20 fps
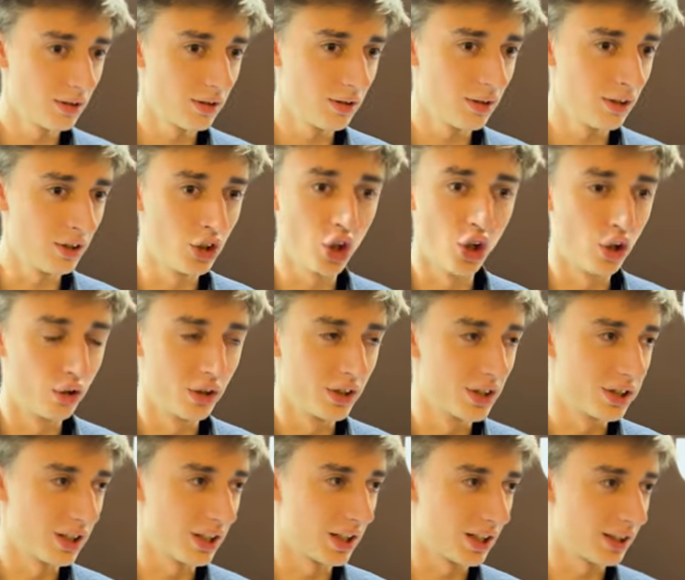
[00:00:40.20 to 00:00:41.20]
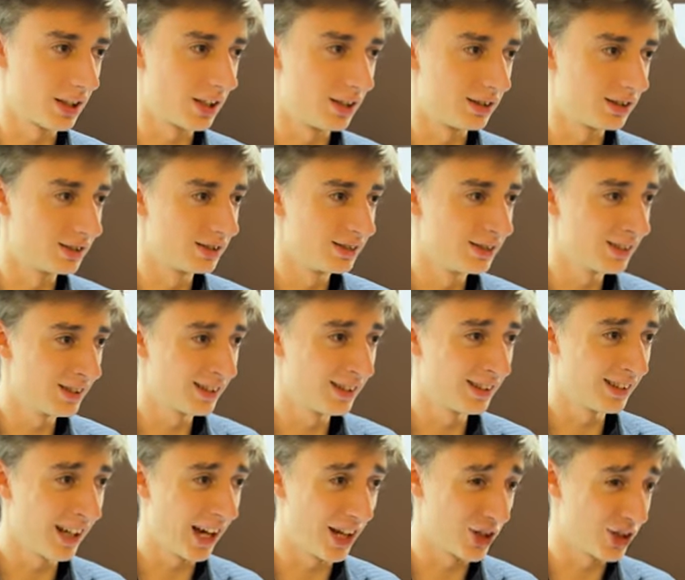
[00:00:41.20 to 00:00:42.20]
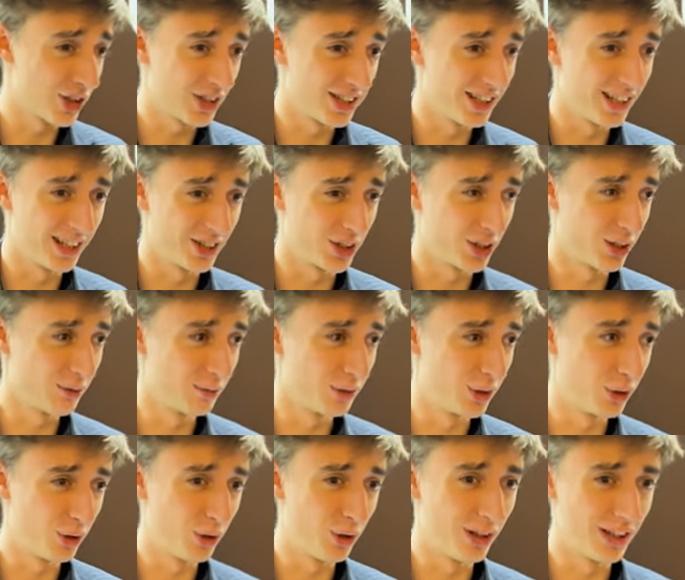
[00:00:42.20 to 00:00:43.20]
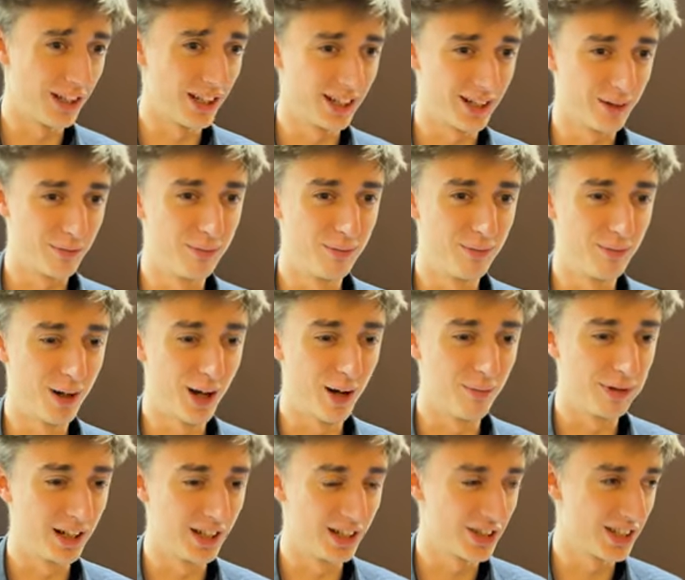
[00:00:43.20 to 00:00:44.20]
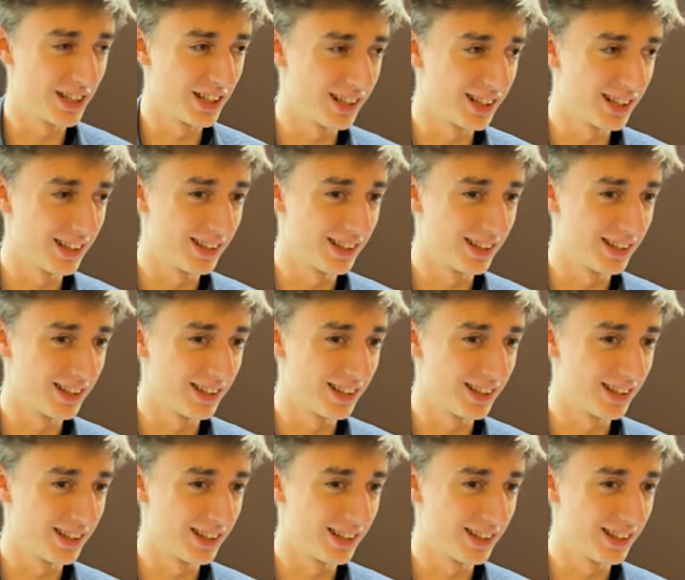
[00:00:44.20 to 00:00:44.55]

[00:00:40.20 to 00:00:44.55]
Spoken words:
No, it's like Tao. I just like them, you know. I like Balenciaga and